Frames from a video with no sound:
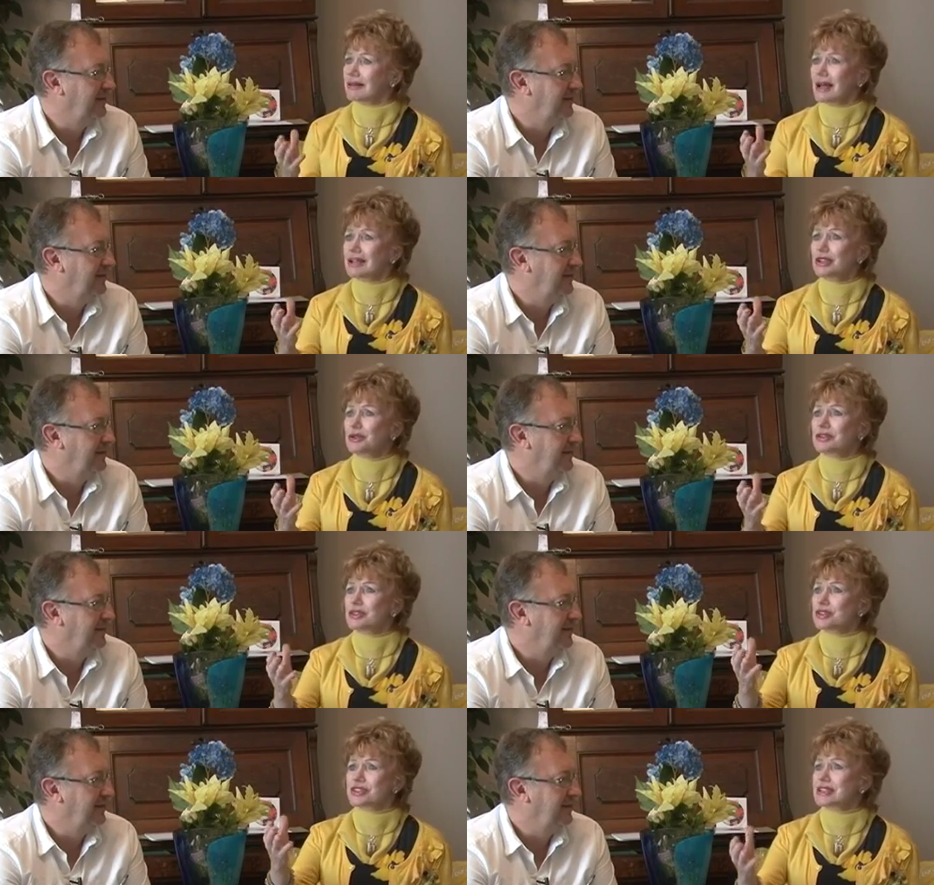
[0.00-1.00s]
Speaker 1: like you
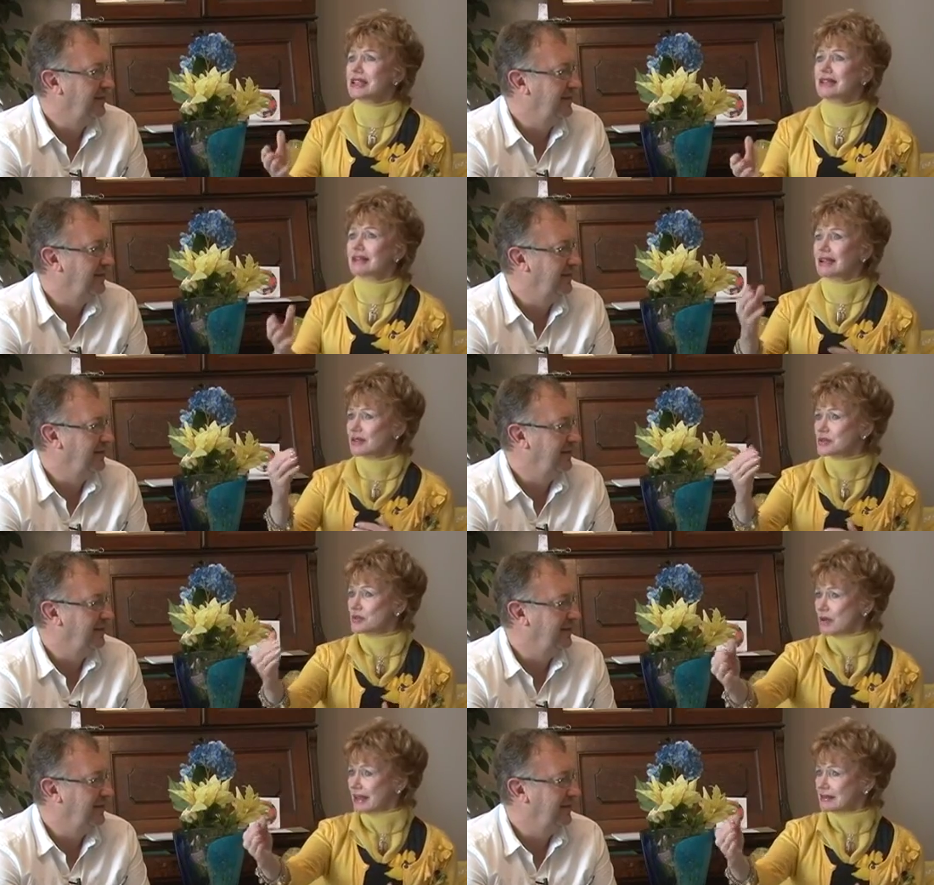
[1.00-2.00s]
could just see it, like it
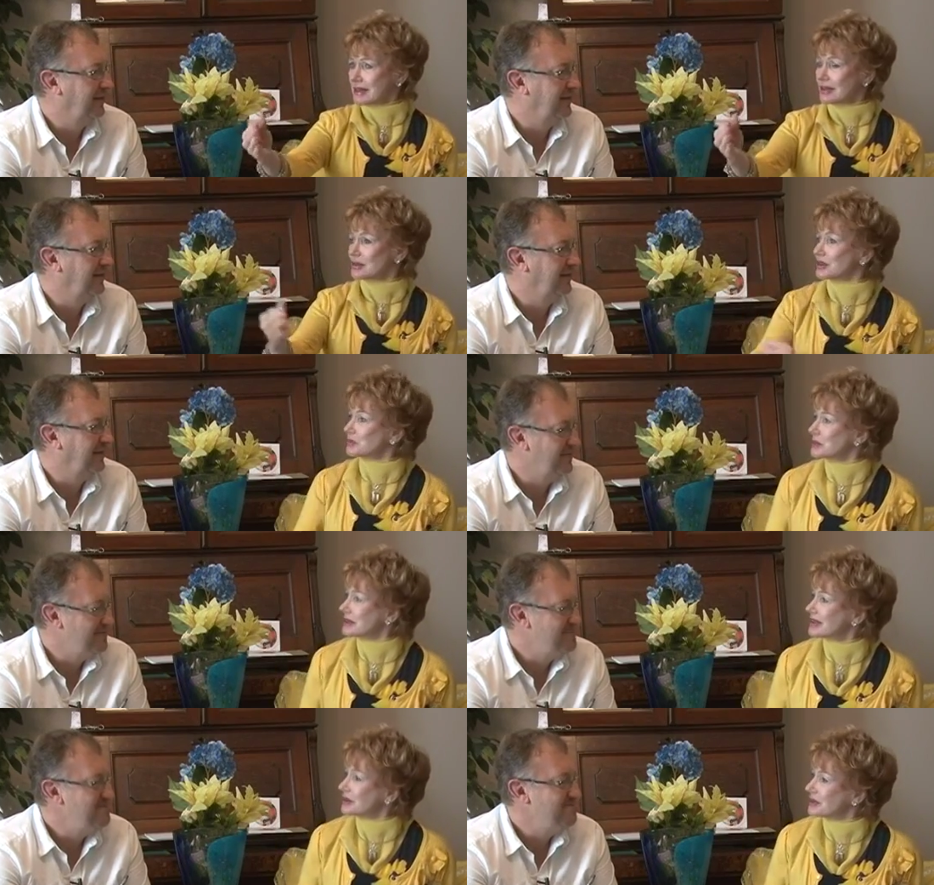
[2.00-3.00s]
was right there at the
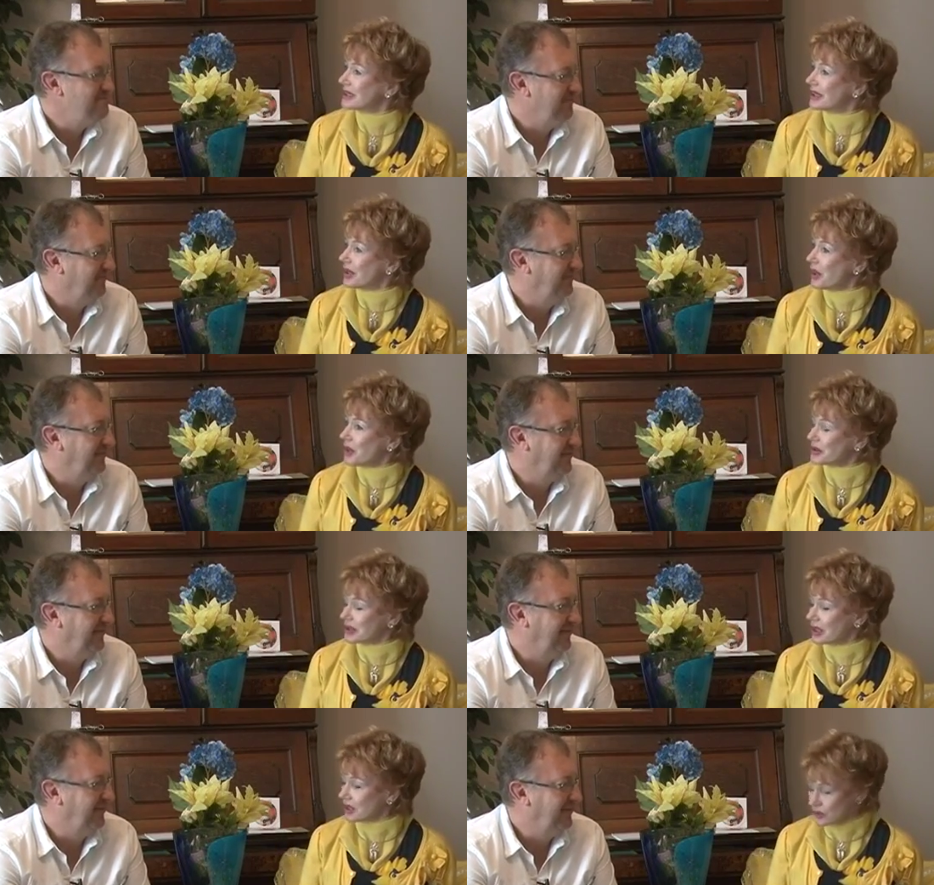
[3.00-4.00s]
window. All
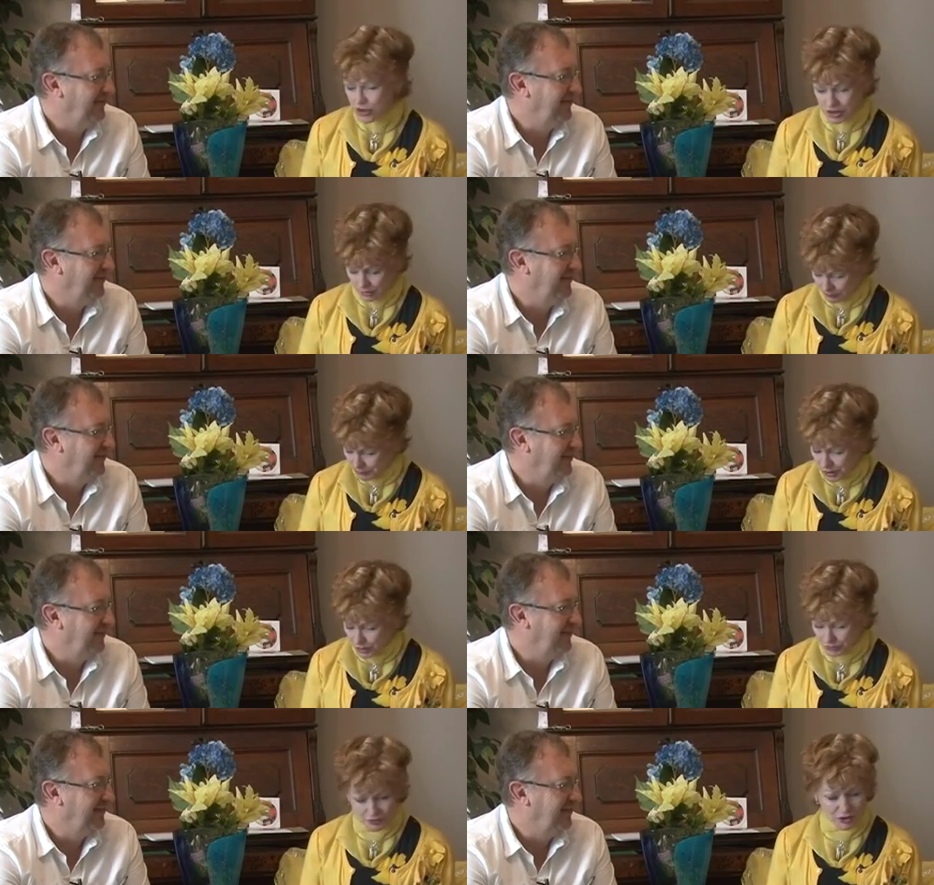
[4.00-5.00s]
the colors, the
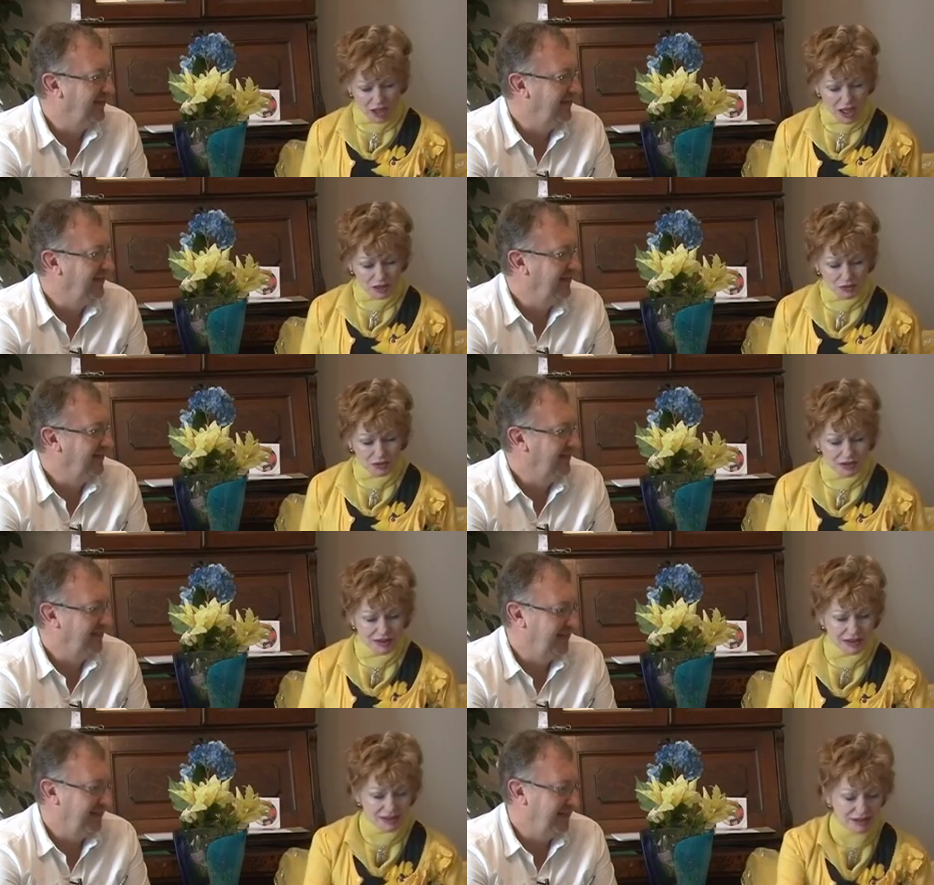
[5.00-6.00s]
beautiful
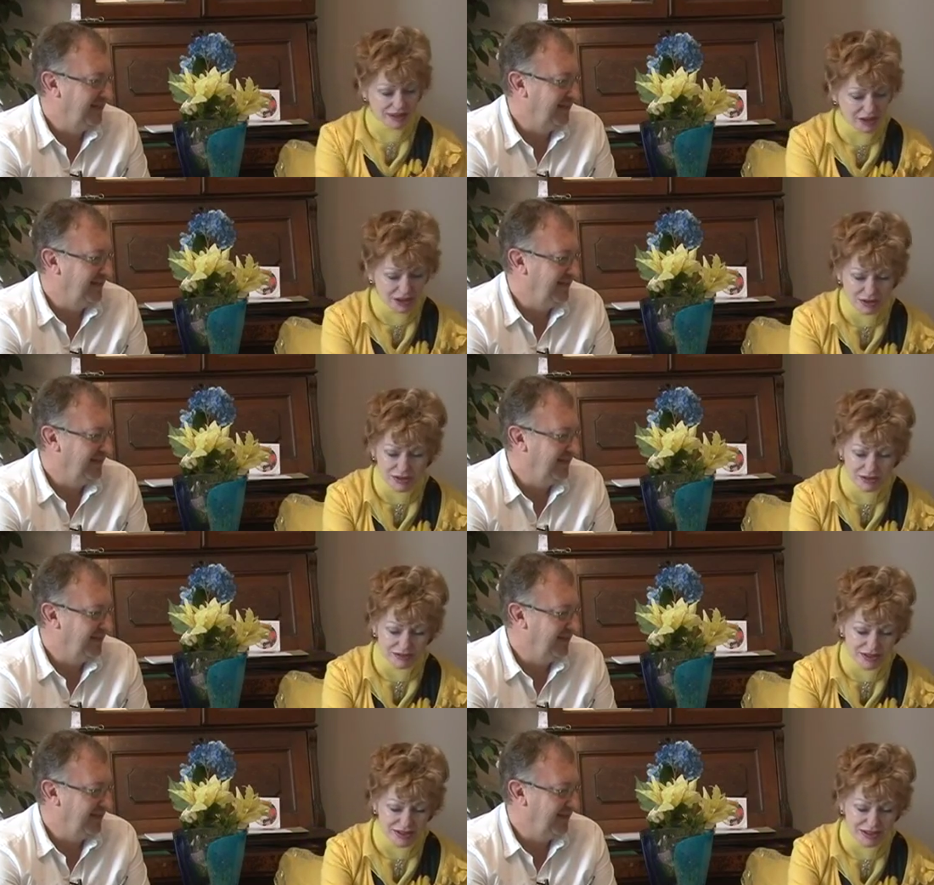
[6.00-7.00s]
aqua, the colors
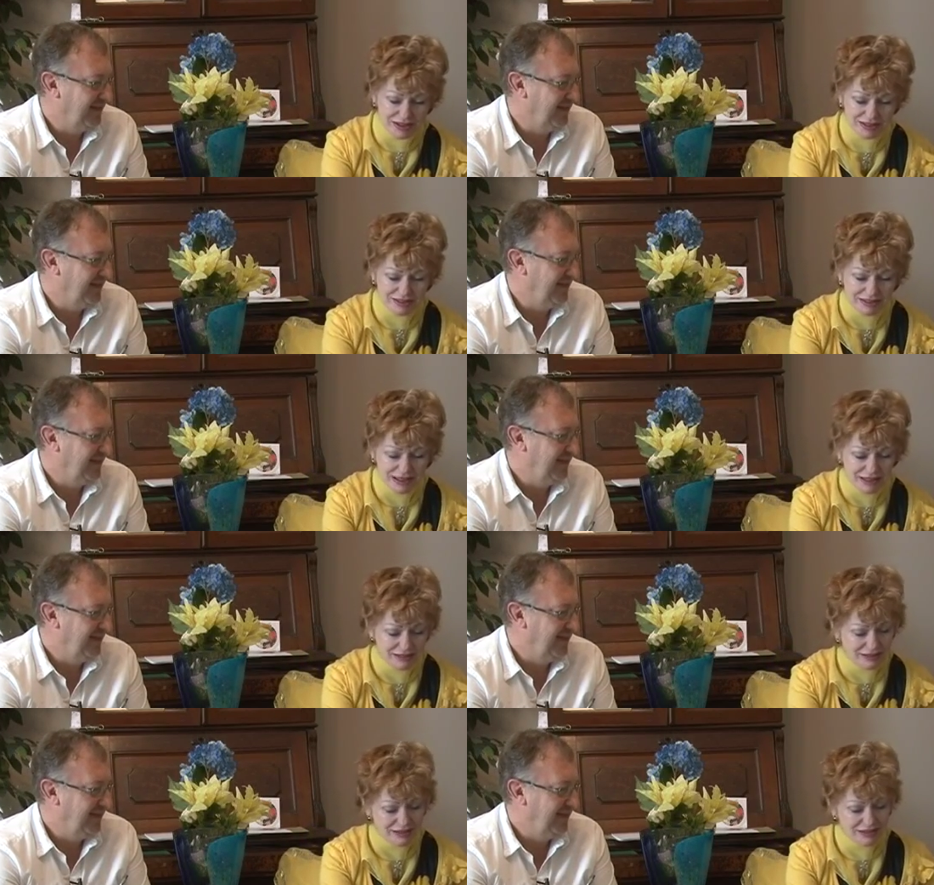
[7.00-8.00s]
of this,
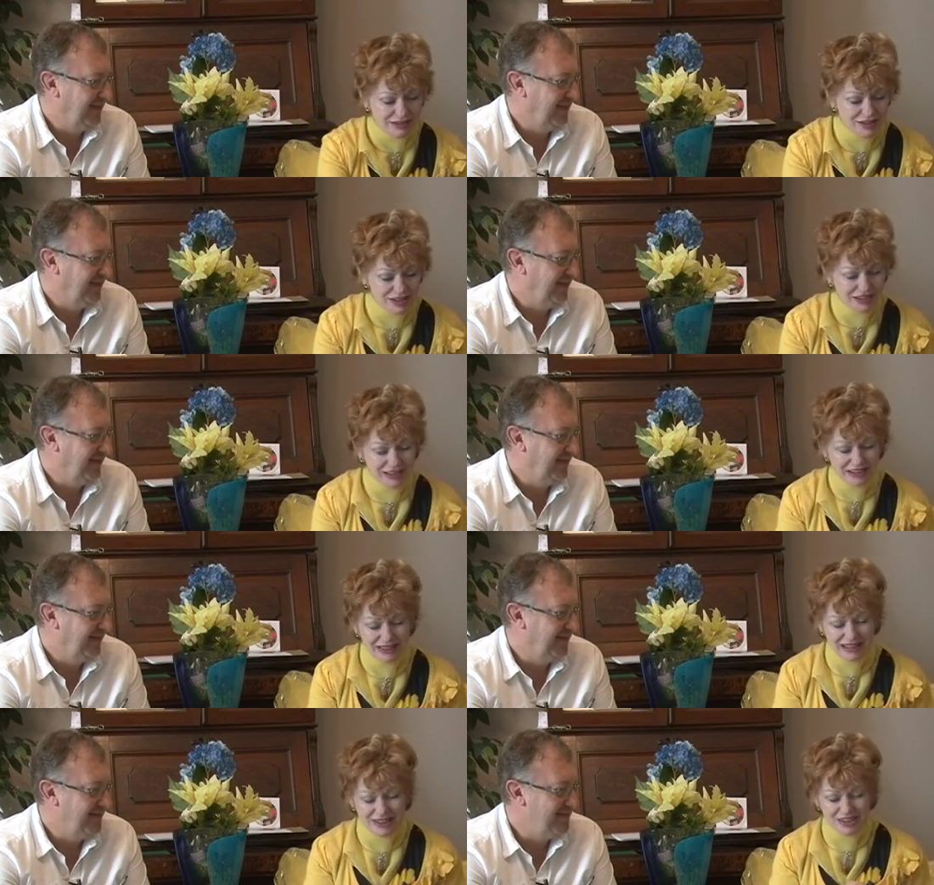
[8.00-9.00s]
this,
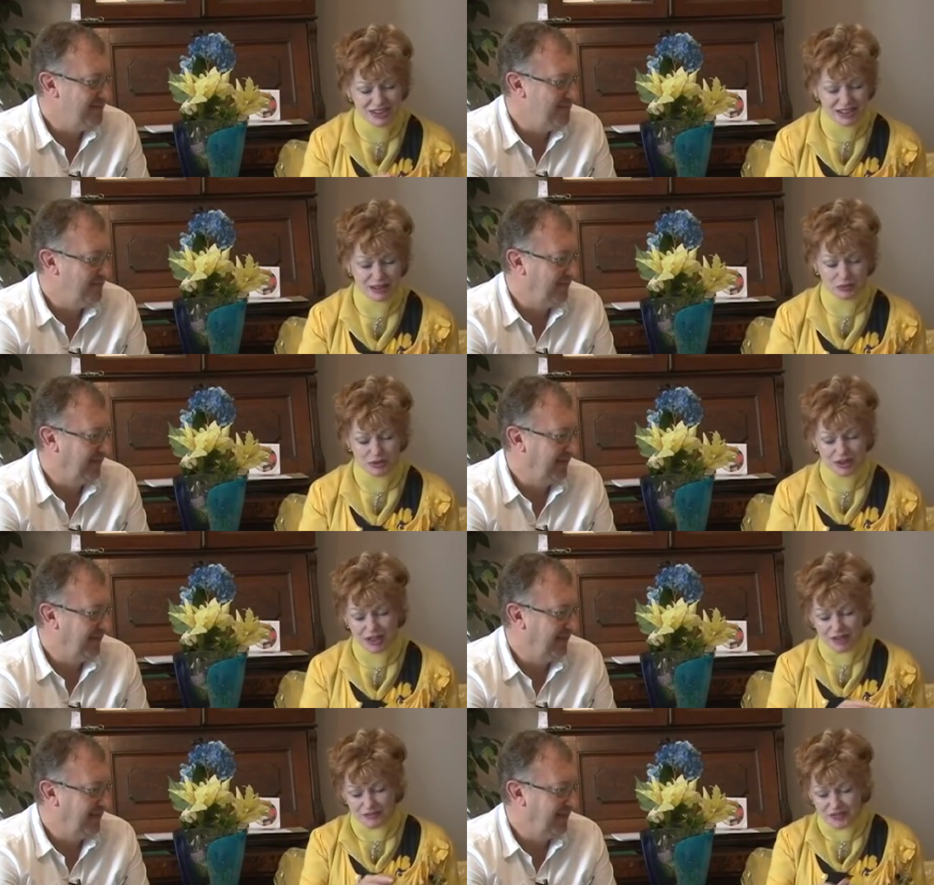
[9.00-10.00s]
this, and then it would
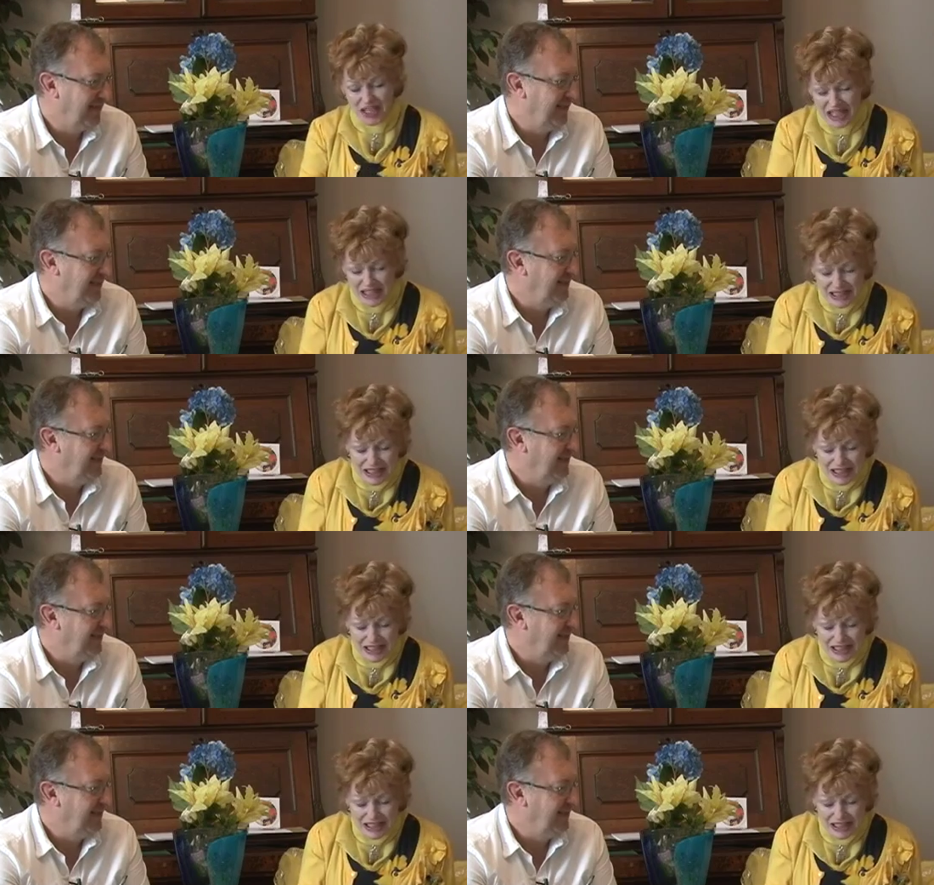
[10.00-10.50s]
fade